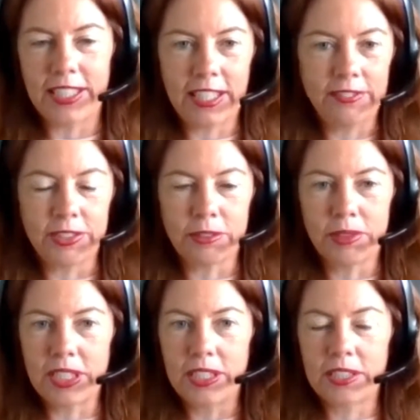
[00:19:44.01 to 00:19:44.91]
that if you're
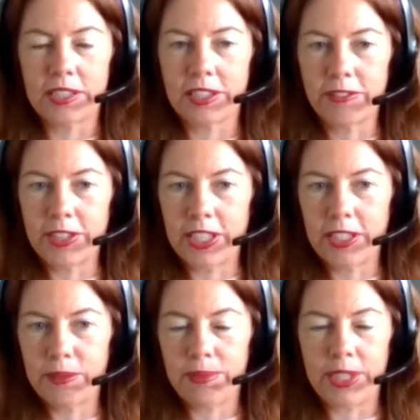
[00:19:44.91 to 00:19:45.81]
really
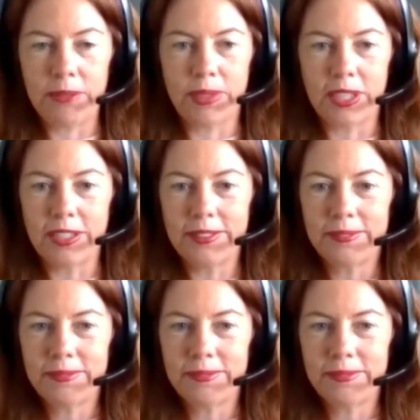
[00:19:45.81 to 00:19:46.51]
serving people,